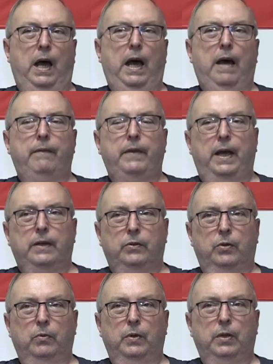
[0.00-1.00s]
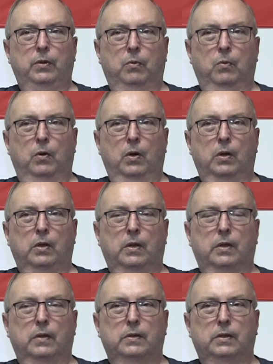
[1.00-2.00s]
I'm not doing the work,
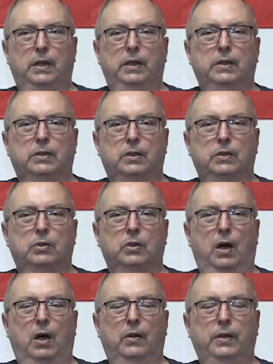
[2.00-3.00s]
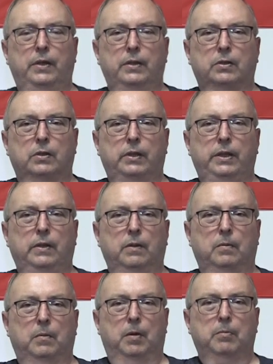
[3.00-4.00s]
see it's it's all in this
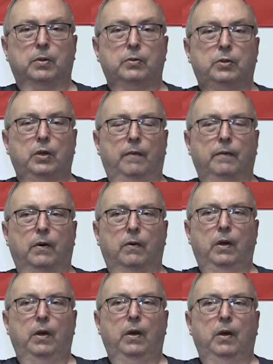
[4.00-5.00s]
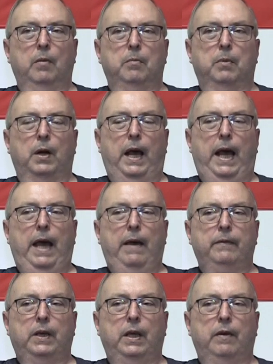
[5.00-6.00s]
legal mumbo jumbo, but I
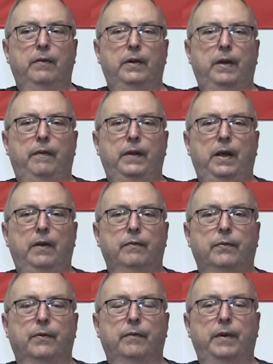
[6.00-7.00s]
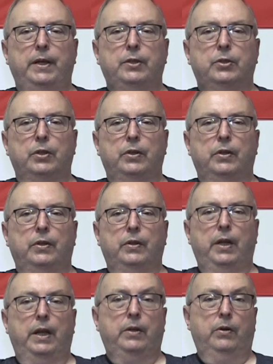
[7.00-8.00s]
am giving them the information
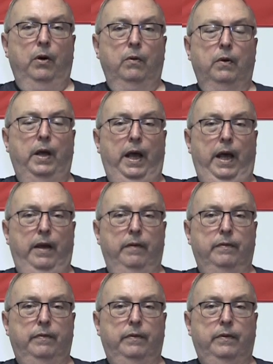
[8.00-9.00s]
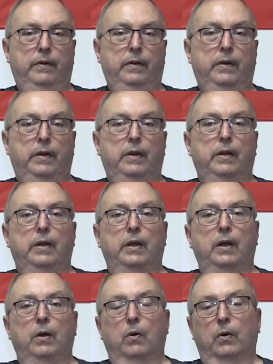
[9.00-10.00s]
they don't have
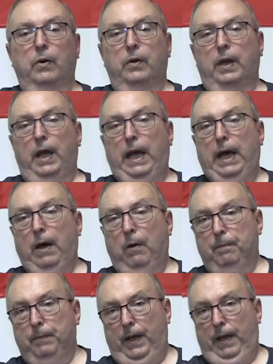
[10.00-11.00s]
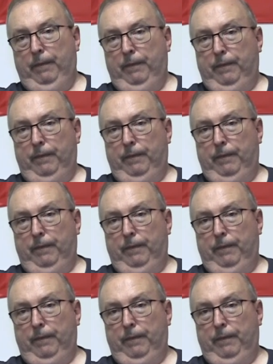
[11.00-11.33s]
in order to help them